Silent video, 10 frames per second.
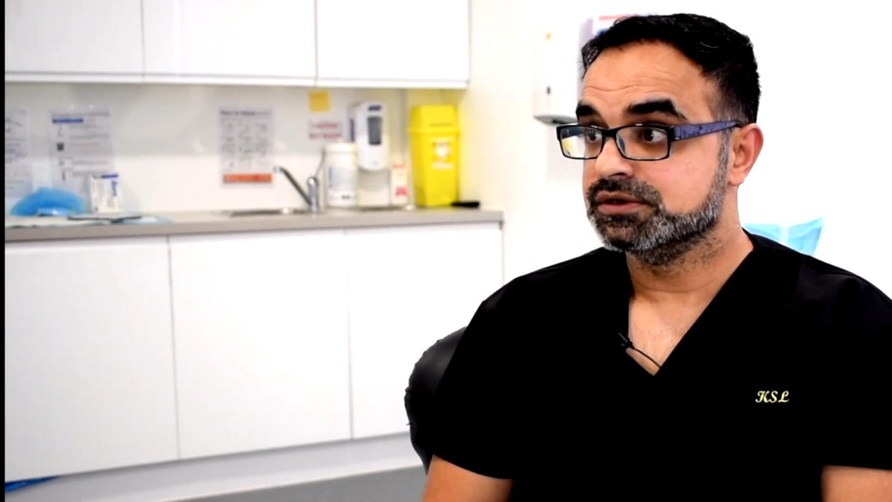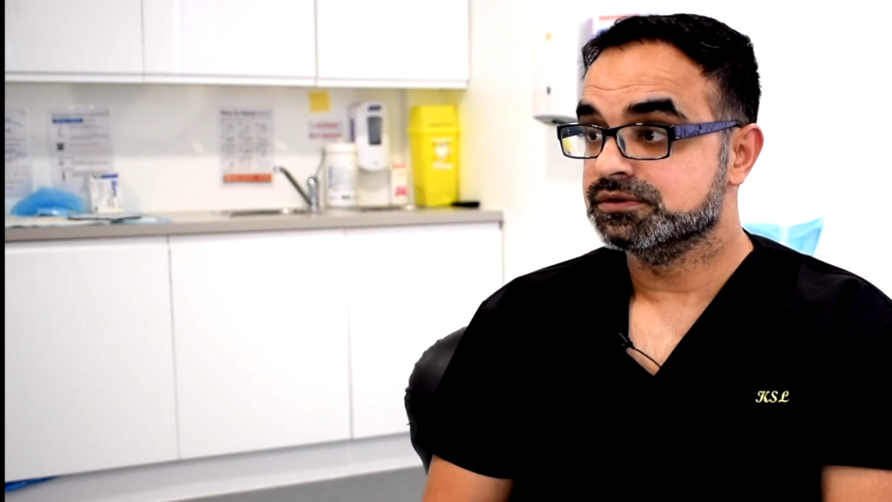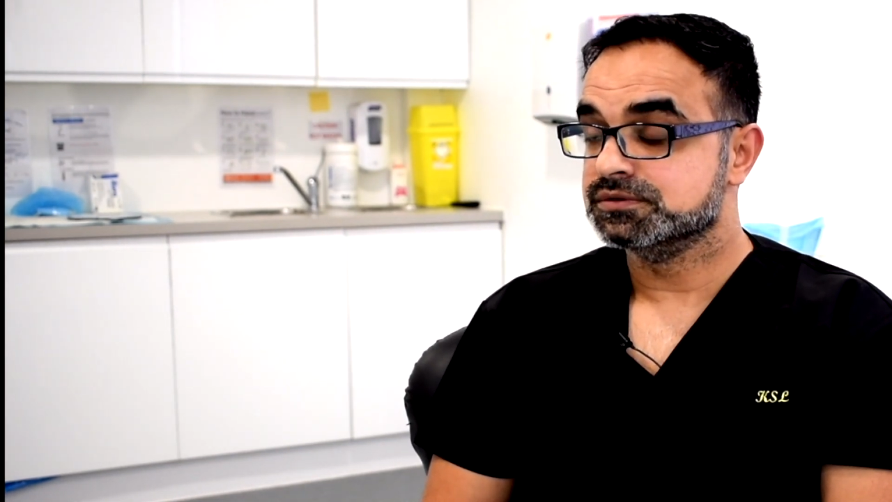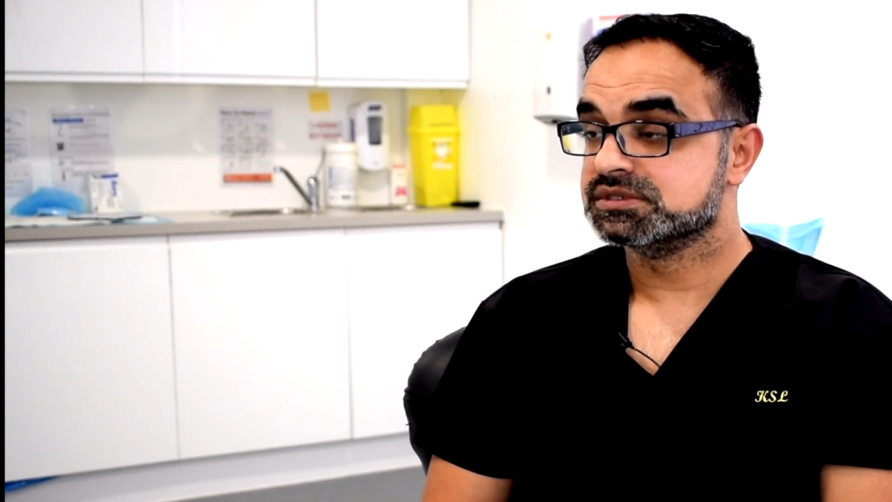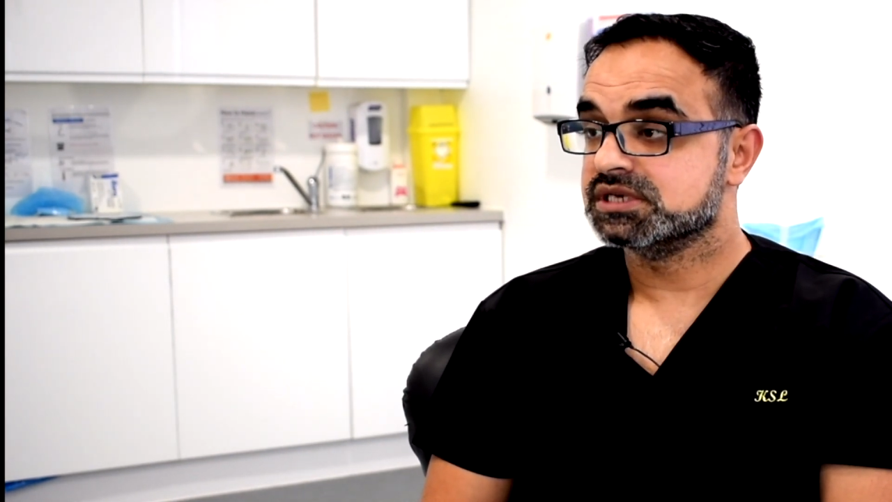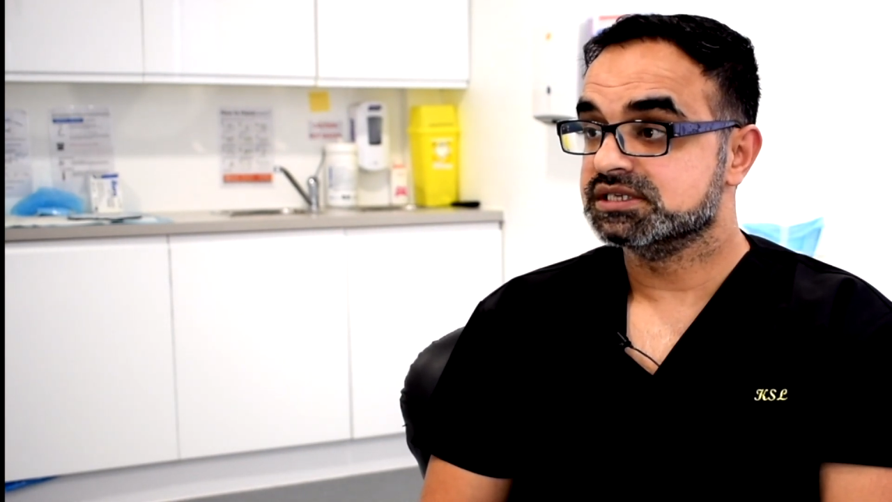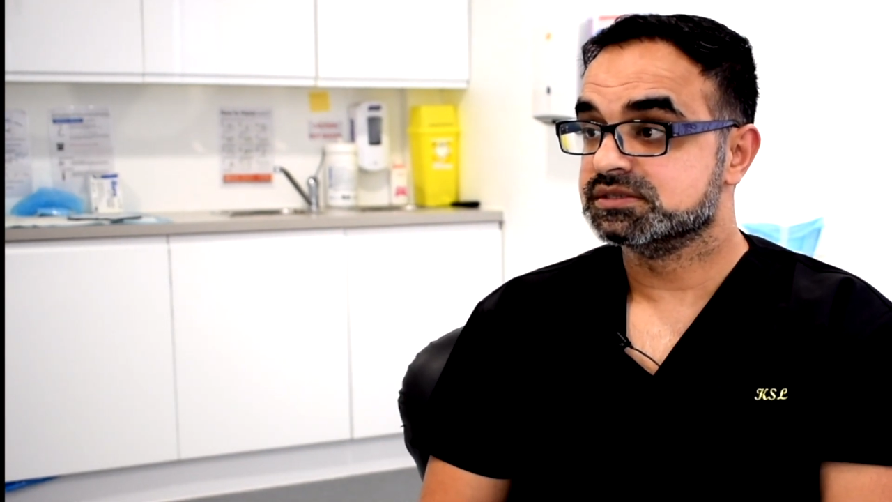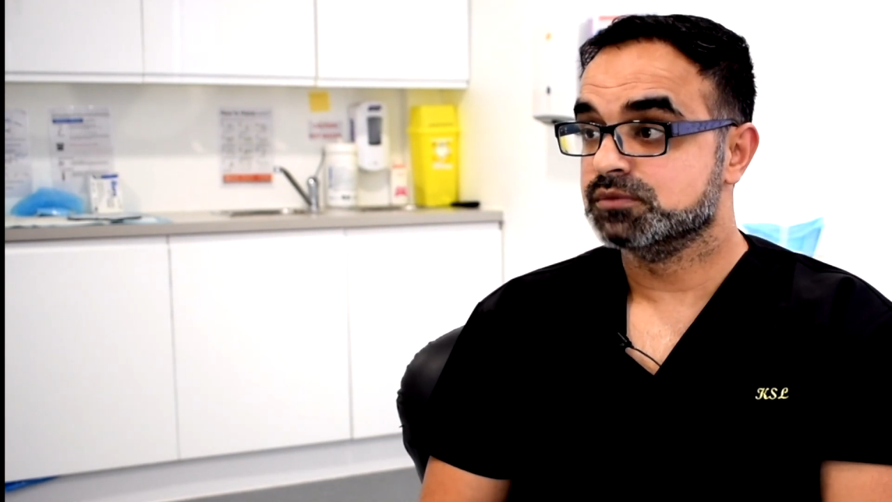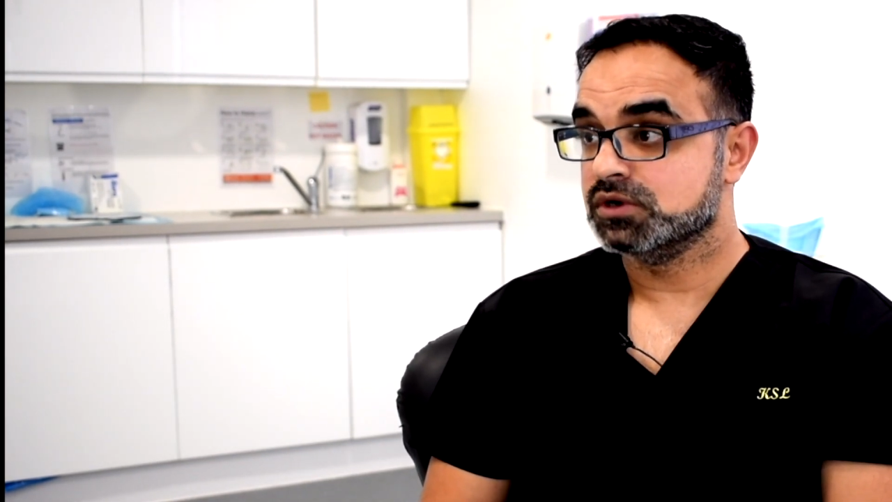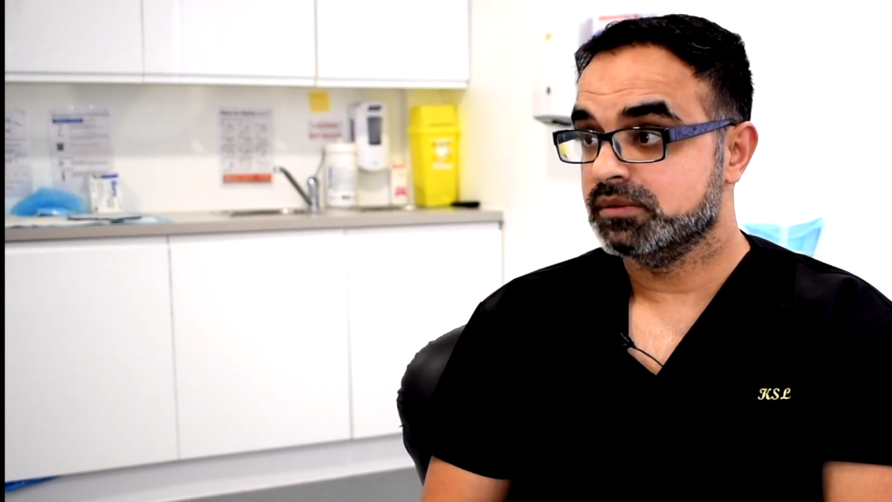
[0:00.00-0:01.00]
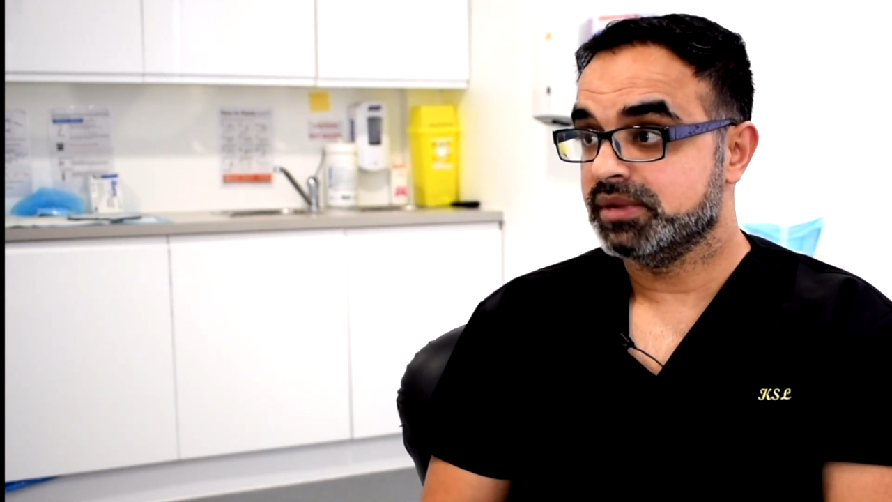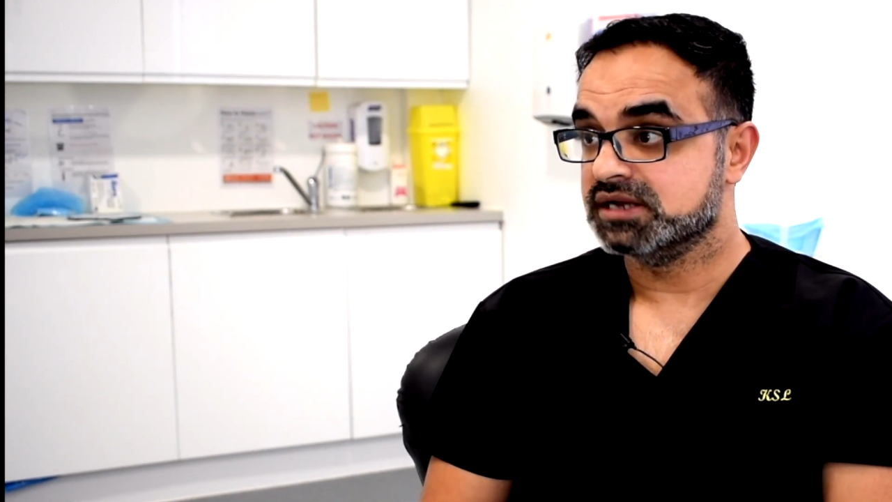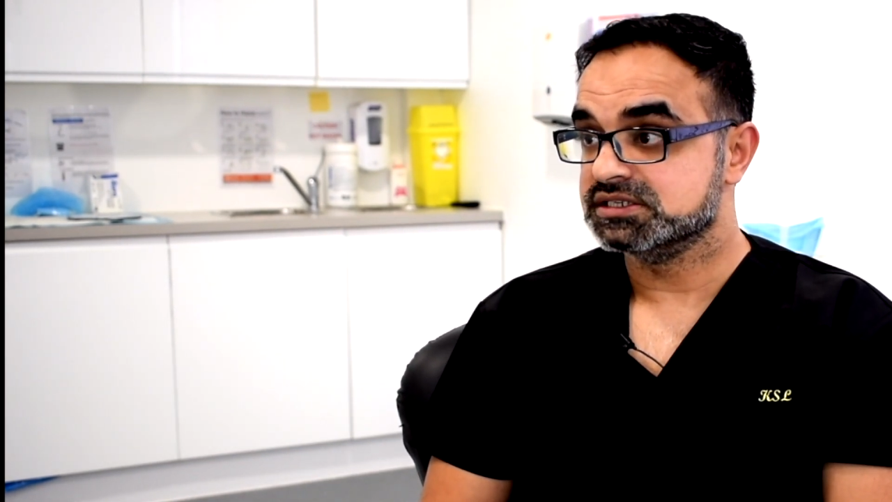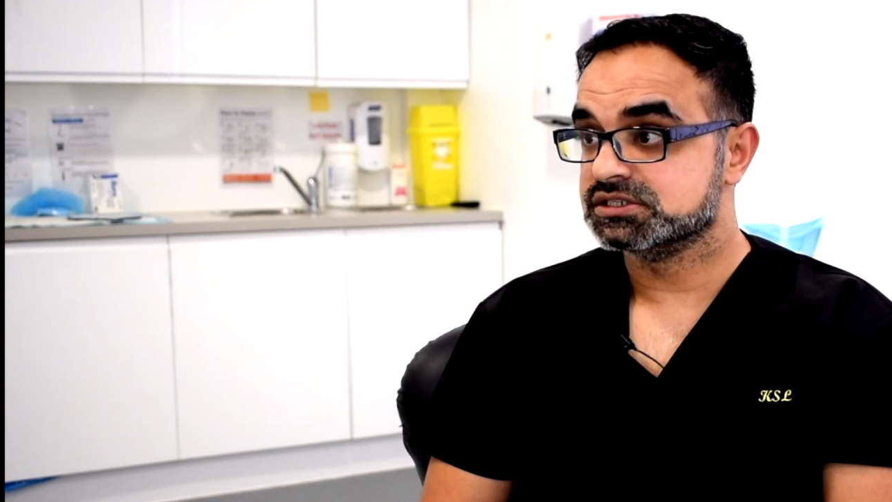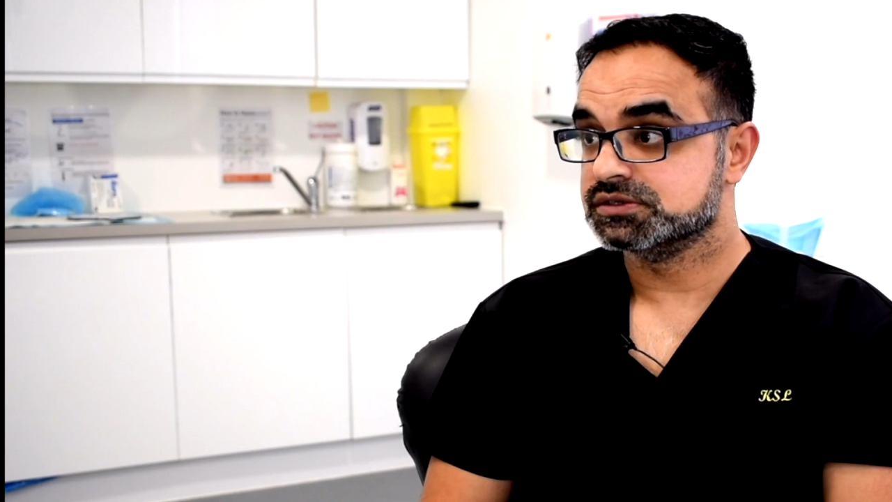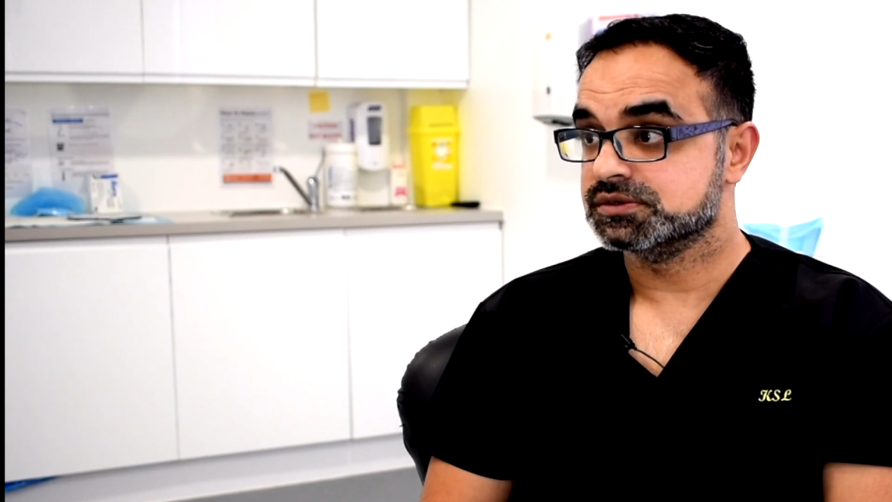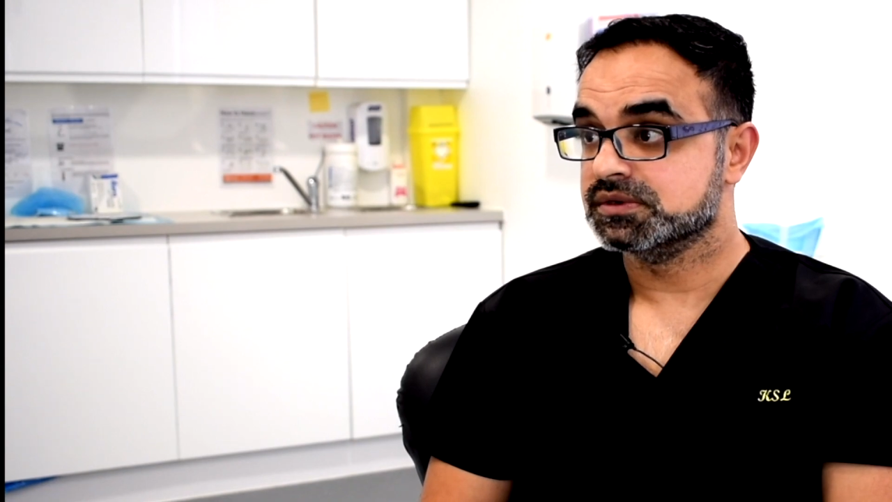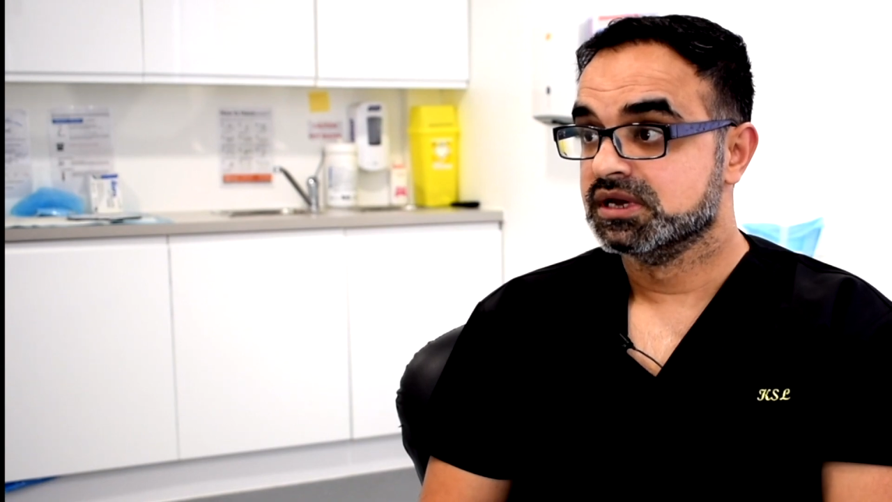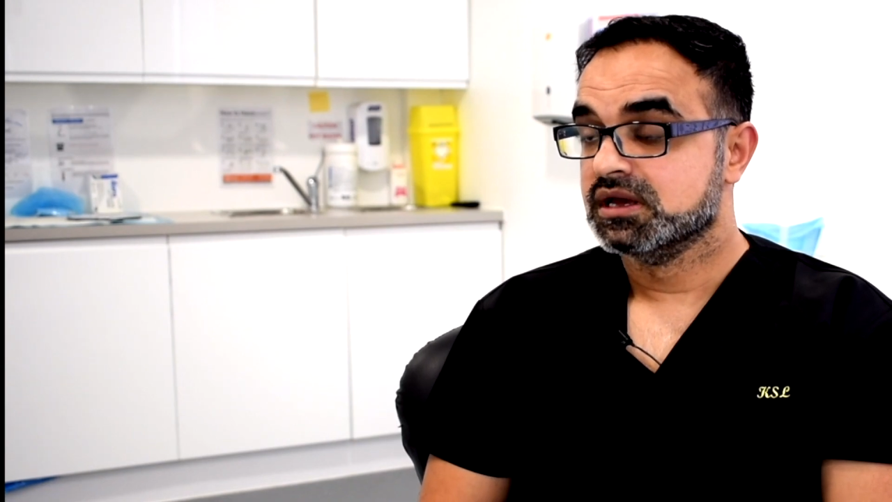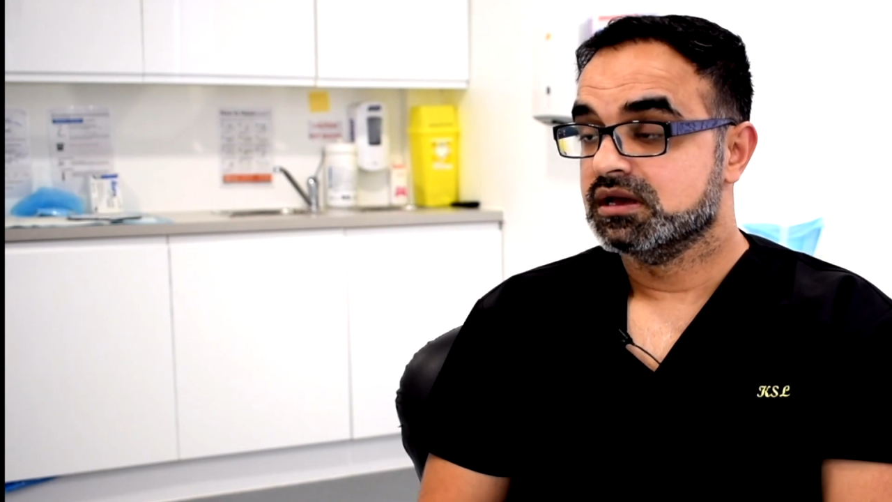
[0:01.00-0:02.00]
use a smaller punch to